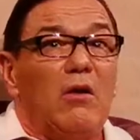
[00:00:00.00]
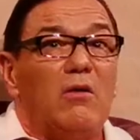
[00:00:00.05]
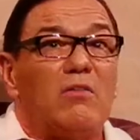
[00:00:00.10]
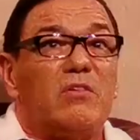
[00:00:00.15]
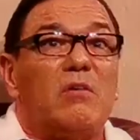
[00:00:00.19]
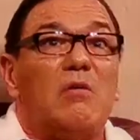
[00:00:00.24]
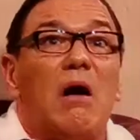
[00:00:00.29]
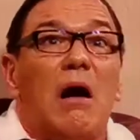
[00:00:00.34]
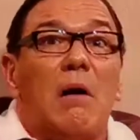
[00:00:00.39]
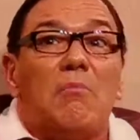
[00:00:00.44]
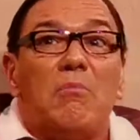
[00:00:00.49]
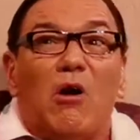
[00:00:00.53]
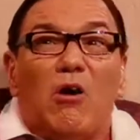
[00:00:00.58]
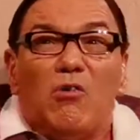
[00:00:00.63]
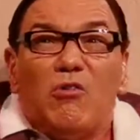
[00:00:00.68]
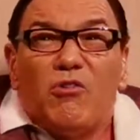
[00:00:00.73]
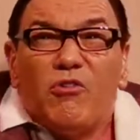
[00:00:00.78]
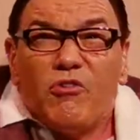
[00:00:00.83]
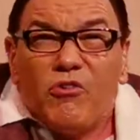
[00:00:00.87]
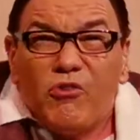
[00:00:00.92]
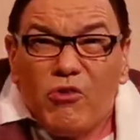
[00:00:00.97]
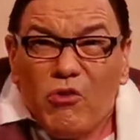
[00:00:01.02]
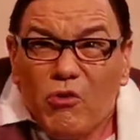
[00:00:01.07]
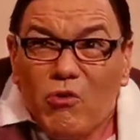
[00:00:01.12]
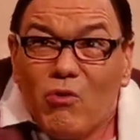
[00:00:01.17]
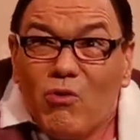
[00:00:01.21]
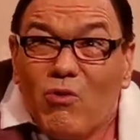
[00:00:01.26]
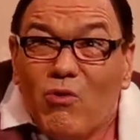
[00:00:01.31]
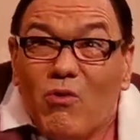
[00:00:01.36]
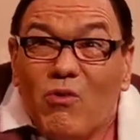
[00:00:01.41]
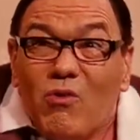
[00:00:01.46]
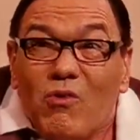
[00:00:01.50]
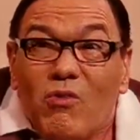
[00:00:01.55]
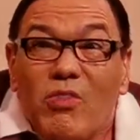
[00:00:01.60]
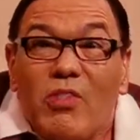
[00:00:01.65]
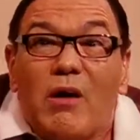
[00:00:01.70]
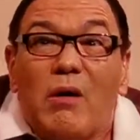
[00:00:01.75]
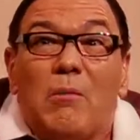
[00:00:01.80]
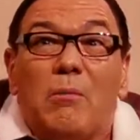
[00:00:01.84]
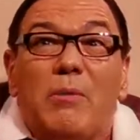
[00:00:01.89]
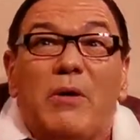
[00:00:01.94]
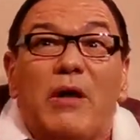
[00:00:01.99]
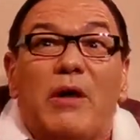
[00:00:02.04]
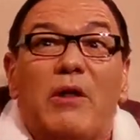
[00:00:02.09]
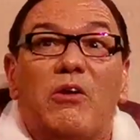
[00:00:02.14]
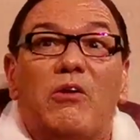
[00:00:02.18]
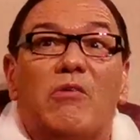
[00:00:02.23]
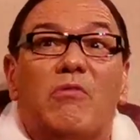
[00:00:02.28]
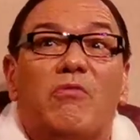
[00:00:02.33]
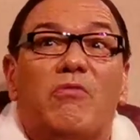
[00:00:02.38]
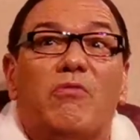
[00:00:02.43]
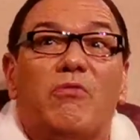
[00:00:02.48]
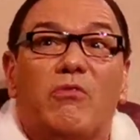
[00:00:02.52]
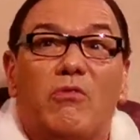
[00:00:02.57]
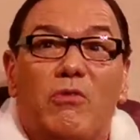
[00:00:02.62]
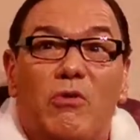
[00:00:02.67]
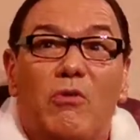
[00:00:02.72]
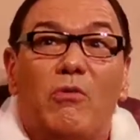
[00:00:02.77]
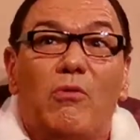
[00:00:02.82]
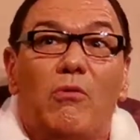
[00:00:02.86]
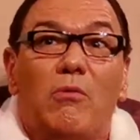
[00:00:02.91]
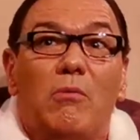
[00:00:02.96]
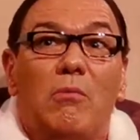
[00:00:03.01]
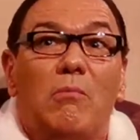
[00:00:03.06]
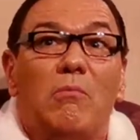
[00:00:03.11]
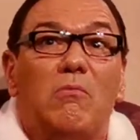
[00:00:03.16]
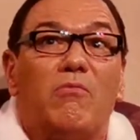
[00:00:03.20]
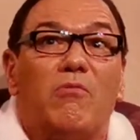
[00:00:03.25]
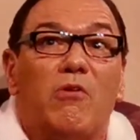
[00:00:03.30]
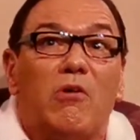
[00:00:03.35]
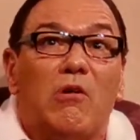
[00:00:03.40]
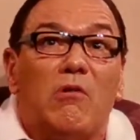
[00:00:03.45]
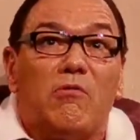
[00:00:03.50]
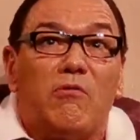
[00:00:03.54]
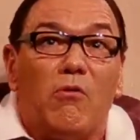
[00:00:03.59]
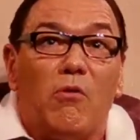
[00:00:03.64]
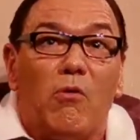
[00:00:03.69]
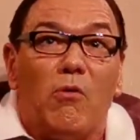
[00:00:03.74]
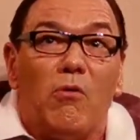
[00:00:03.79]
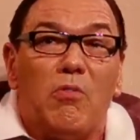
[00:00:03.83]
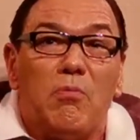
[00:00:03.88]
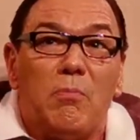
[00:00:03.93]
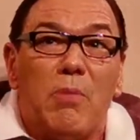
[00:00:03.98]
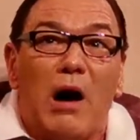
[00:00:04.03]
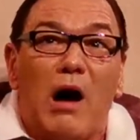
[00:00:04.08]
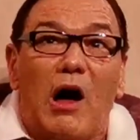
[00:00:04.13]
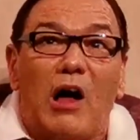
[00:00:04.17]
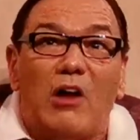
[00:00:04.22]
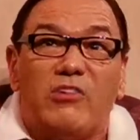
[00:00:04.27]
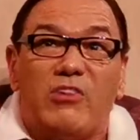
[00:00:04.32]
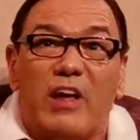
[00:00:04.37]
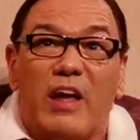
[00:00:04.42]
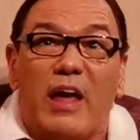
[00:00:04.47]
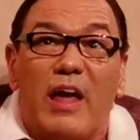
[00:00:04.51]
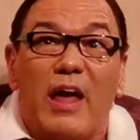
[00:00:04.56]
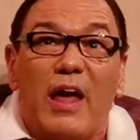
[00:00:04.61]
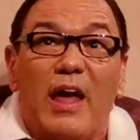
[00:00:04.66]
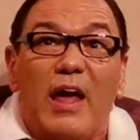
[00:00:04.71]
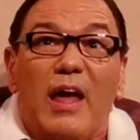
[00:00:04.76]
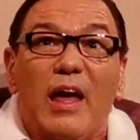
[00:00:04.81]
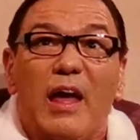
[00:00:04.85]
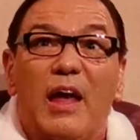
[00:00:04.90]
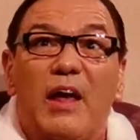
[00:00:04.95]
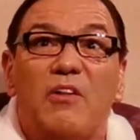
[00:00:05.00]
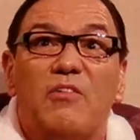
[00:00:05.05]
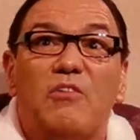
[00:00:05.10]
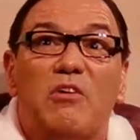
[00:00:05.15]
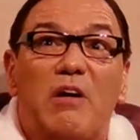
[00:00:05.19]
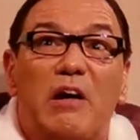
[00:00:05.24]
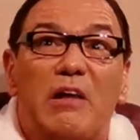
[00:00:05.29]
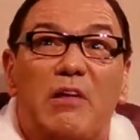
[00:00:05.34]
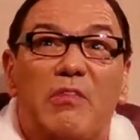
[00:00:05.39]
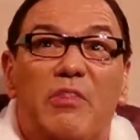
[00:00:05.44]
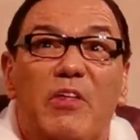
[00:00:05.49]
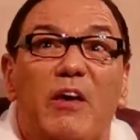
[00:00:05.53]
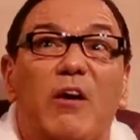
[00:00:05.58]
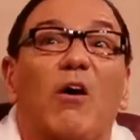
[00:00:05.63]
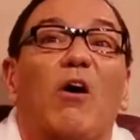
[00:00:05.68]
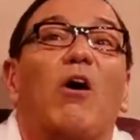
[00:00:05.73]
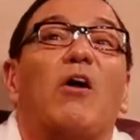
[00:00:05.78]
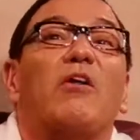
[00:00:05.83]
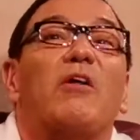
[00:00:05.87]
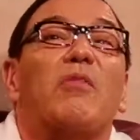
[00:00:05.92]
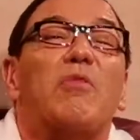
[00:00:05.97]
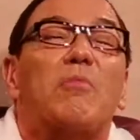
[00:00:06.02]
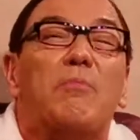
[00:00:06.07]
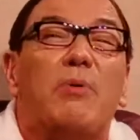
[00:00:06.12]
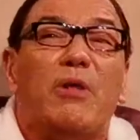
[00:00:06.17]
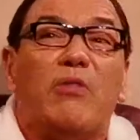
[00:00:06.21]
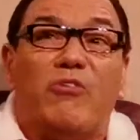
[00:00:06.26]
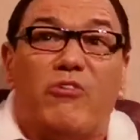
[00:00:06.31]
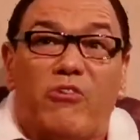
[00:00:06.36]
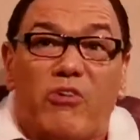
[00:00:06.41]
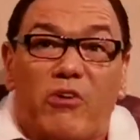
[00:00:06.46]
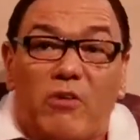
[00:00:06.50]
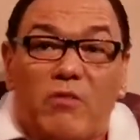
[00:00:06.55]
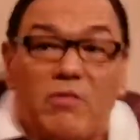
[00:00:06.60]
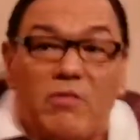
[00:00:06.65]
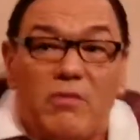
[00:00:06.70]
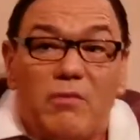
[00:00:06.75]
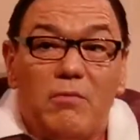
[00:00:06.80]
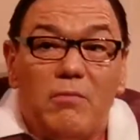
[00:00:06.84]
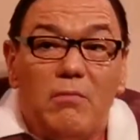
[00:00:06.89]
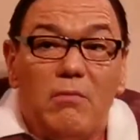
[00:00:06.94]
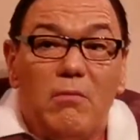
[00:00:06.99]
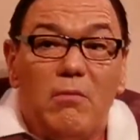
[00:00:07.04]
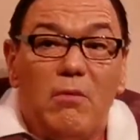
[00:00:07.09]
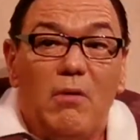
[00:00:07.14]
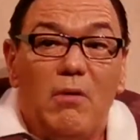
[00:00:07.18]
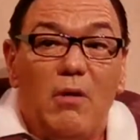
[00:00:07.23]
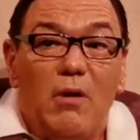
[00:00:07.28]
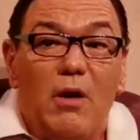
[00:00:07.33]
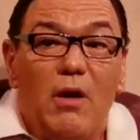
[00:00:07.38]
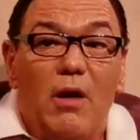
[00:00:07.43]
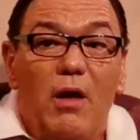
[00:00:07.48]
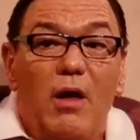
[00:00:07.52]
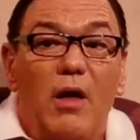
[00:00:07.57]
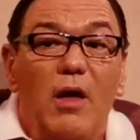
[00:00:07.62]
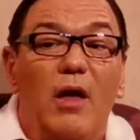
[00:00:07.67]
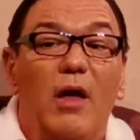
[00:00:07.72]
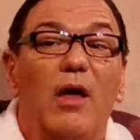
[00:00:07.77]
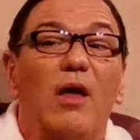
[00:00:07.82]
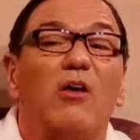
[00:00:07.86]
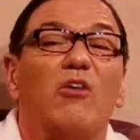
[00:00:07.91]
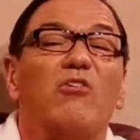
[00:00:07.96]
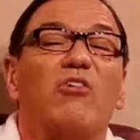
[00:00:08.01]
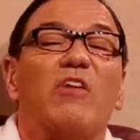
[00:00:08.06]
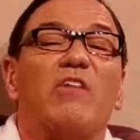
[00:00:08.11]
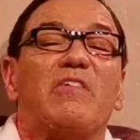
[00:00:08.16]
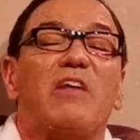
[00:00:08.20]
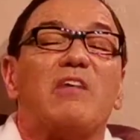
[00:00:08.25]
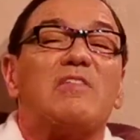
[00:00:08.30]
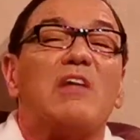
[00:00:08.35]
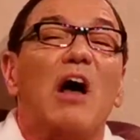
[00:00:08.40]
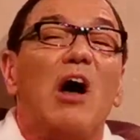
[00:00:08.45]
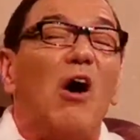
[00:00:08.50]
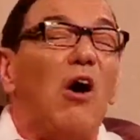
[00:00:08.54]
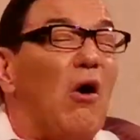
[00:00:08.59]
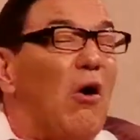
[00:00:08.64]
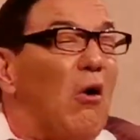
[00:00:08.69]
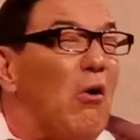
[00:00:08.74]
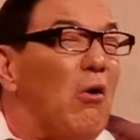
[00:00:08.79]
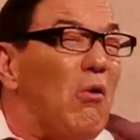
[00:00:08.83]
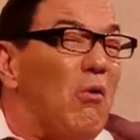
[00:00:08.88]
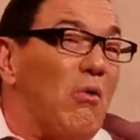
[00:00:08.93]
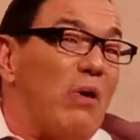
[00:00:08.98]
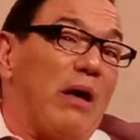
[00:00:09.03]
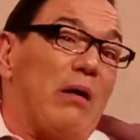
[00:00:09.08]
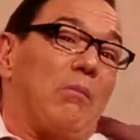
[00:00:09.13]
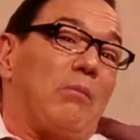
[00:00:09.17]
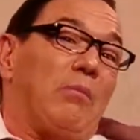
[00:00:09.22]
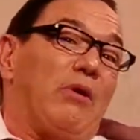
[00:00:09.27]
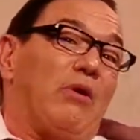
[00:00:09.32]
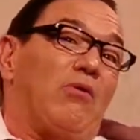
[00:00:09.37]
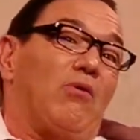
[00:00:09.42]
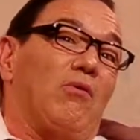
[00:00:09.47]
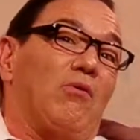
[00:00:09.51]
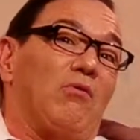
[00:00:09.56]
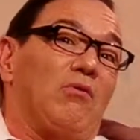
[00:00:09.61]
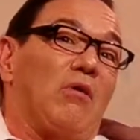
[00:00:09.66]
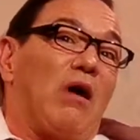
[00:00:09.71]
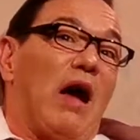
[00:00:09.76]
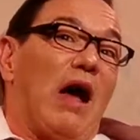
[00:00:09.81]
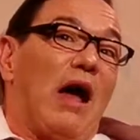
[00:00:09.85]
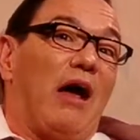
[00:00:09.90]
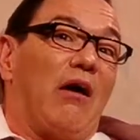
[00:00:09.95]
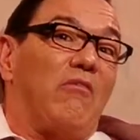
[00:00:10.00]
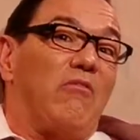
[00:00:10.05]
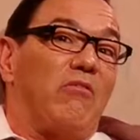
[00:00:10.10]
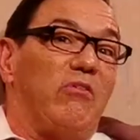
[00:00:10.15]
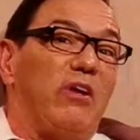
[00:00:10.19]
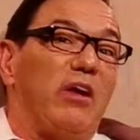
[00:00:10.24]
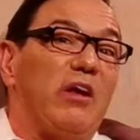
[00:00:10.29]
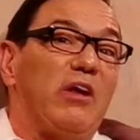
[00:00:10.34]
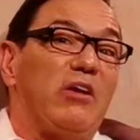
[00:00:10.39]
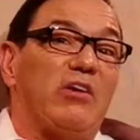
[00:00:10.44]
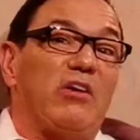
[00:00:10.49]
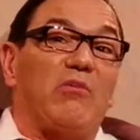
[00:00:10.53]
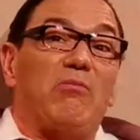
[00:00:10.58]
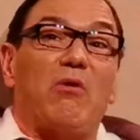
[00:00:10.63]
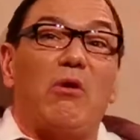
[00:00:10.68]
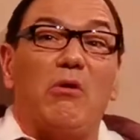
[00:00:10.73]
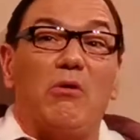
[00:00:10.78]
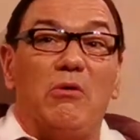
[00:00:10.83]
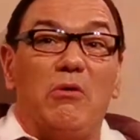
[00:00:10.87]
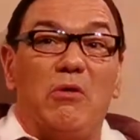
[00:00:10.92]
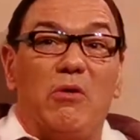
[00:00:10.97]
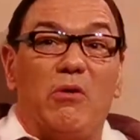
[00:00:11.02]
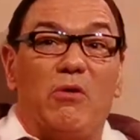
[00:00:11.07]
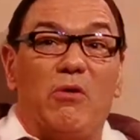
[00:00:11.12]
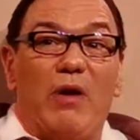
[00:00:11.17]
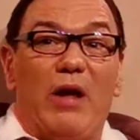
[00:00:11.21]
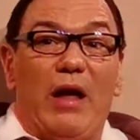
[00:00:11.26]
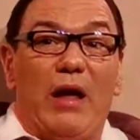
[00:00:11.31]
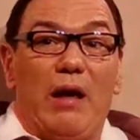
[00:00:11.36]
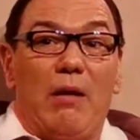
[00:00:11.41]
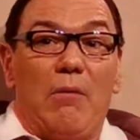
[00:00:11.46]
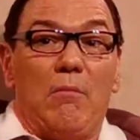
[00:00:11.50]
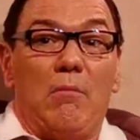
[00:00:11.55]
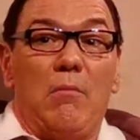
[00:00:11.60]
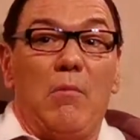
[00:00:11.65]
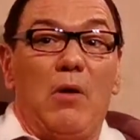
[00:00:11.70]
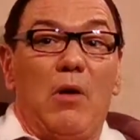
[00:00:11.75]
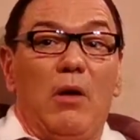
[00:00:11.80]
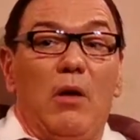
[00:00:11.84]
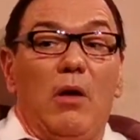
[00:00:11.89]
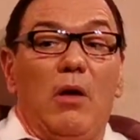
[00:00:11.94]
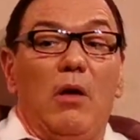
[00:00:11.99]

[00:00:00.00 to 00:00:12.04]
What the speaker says: so I'm not sure there'll be enough room for a fourth party. Is there anything on at the pictures? She says, oh, he'll be all right reading, won't you, Graham?